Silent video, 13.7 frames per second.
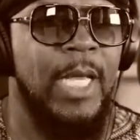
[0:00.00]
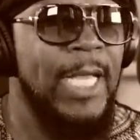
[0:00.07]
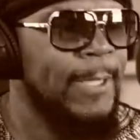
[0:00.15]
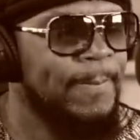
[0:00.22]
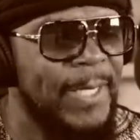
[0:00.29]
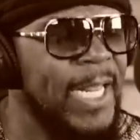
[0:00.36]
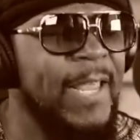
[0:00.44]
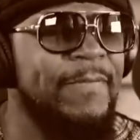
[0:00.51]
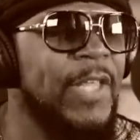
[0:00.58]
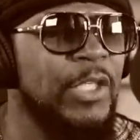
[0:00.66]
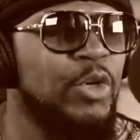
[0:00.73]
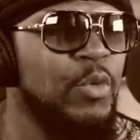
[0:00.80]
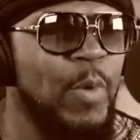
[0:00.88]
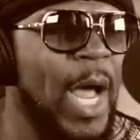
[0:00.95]
Believe that
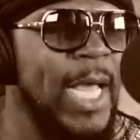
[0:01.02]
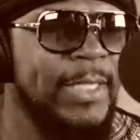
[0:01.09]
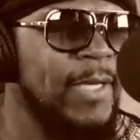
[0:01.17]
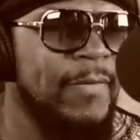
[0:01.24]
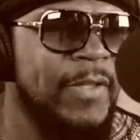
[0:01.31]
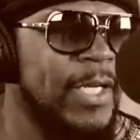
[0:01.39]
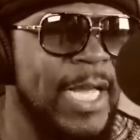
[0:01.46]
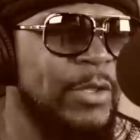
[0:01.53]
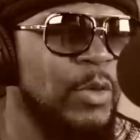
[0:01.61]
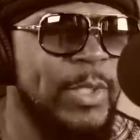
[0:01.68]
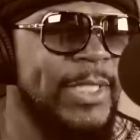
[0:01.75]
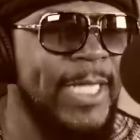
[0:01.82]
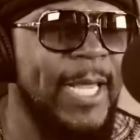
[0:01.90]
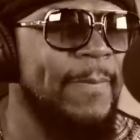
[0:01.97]
you're wise enough to not do the
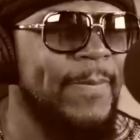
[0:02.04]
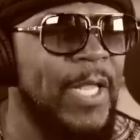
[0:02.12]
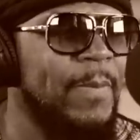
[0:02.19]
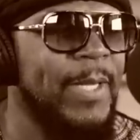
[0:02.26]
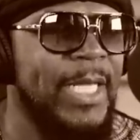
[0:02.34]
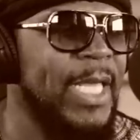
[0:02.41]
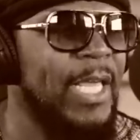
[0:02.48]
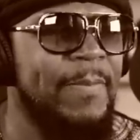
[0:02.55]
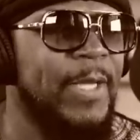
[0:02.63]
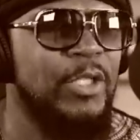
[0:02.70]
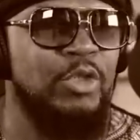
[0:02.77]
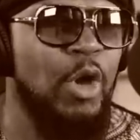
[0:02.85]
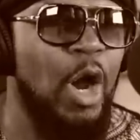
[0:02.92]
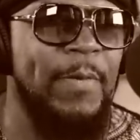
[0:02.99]
same thing again
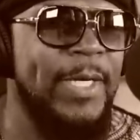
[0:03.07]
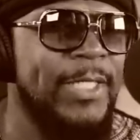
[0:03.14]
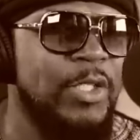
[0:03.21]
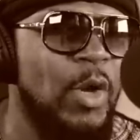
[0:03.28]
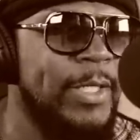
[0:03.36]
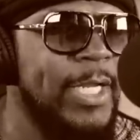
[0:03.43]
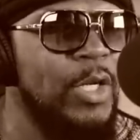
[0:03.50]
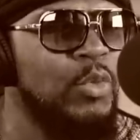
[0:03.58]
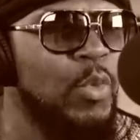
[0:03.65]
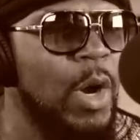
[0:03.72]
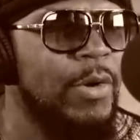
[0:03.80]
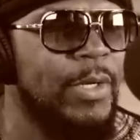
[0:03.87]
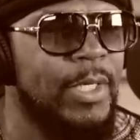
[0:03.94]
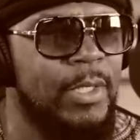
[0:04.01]
because you already saw it didn't work.